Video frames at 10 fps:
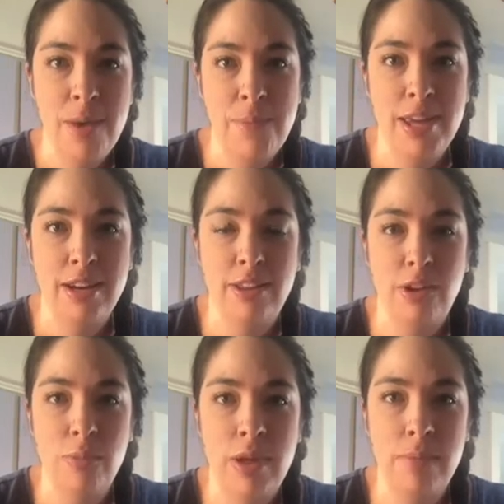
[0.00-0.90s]
make it a
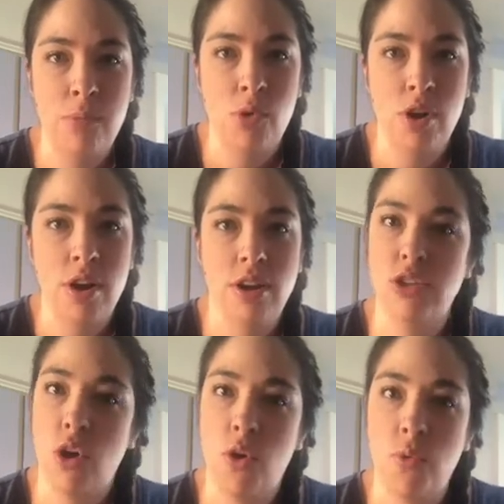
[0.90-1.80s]
little bit more
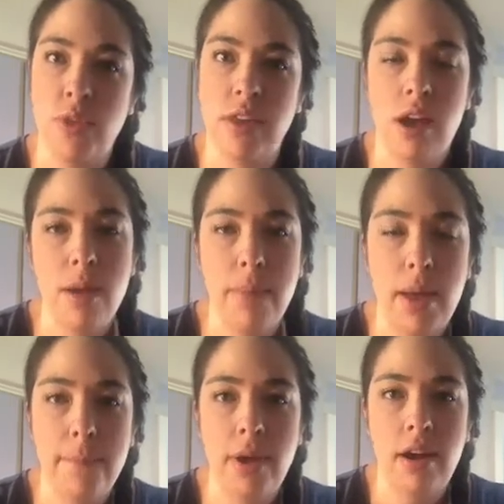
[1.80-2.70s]
adult with the
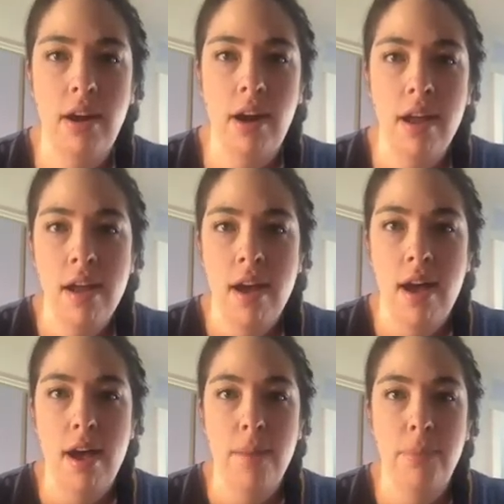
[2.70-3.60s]
compound butter,
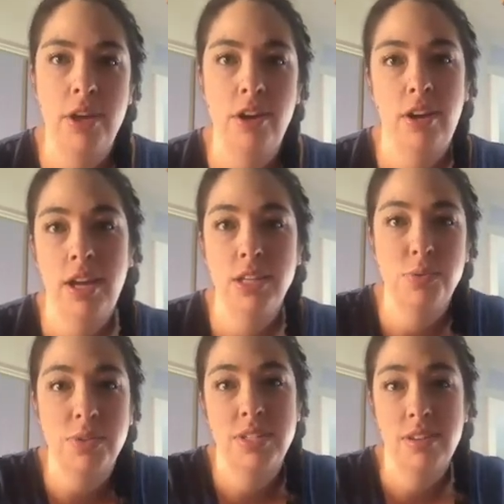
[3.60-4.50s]
but your kids
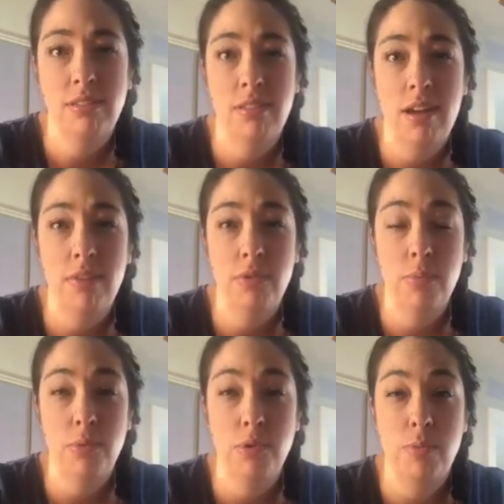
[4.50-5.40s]
will still love the
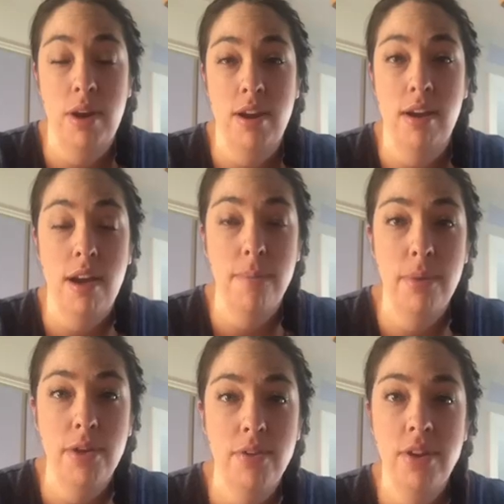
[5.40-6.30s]
blueberry
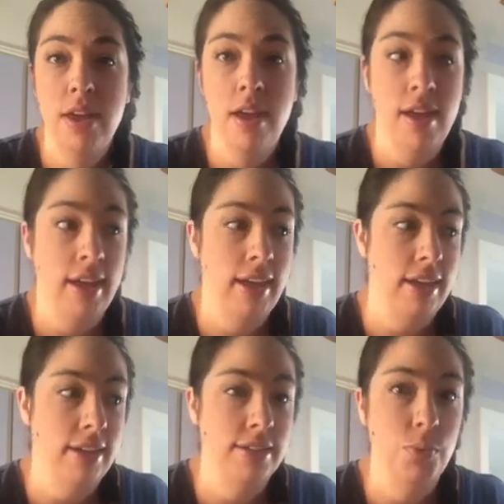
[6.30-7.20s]
compote.
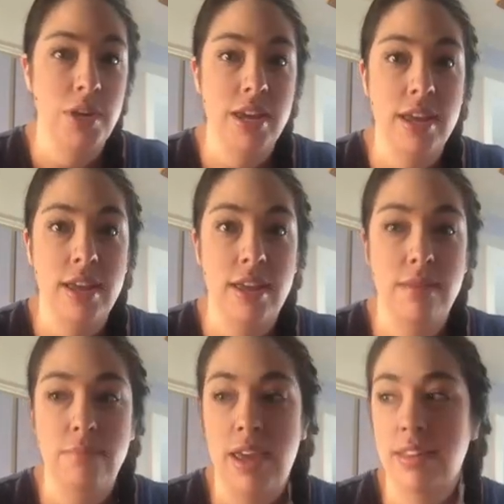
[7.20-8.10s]
And we
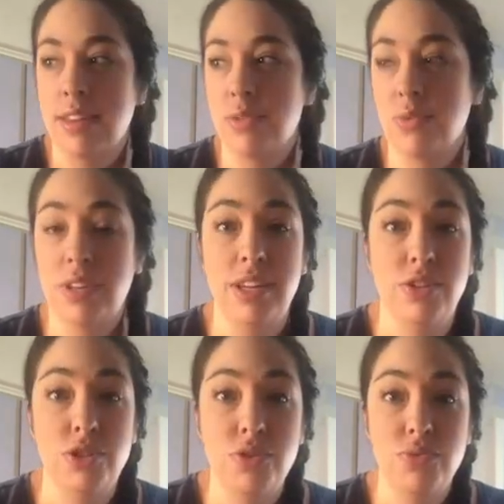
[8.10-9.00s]
can make this really in
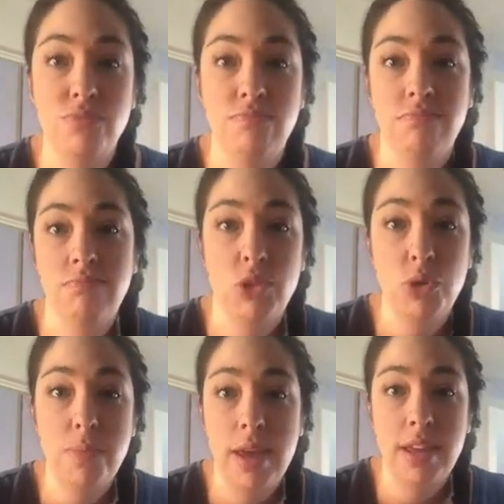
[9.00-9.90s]
two
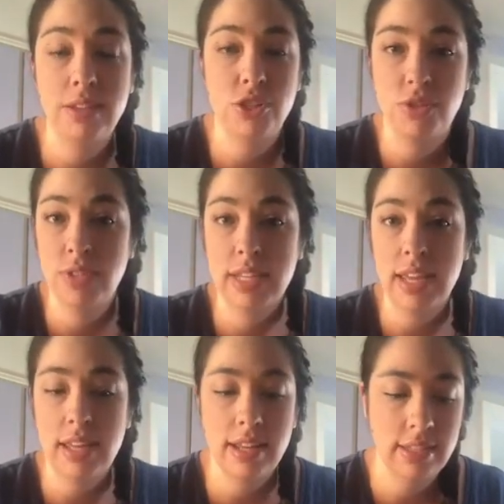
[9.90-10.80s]
pans, two
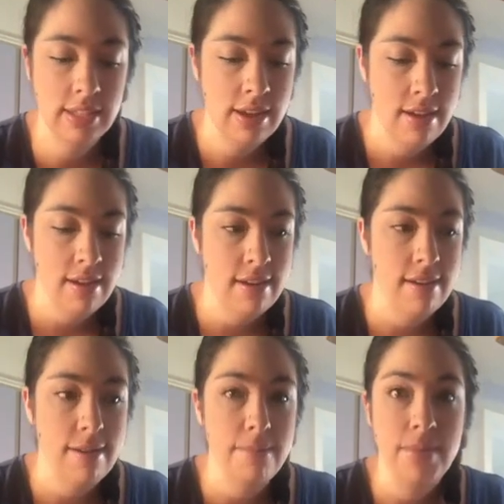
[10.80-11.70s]
skillets.
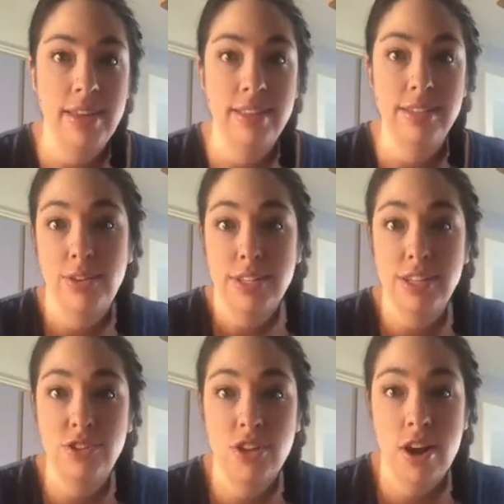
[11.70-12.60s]
So let's
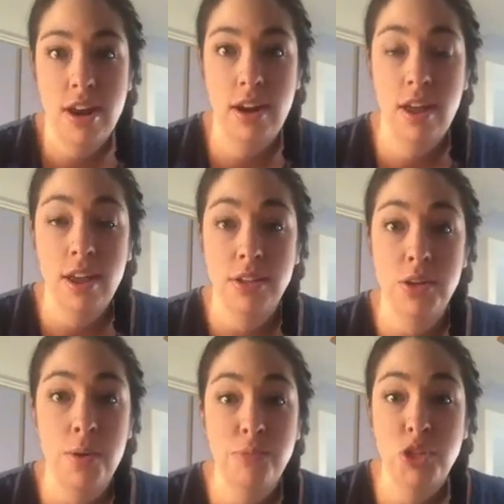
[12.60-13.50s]
get started.
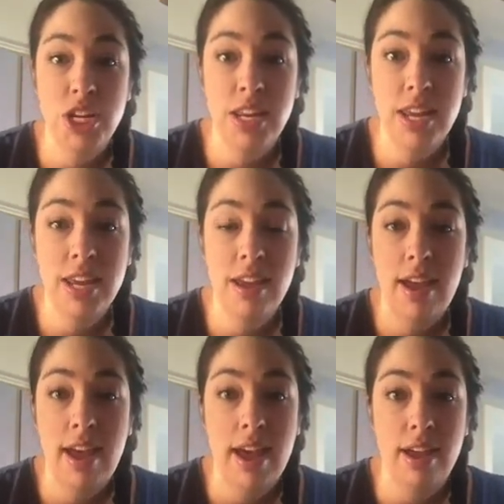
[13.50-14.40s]
So I'm cheating. I
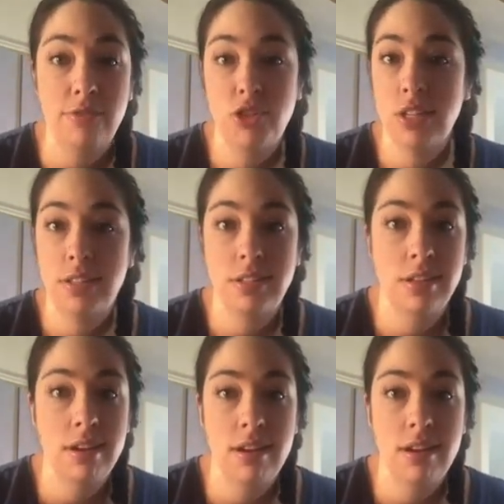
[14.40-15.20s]
have just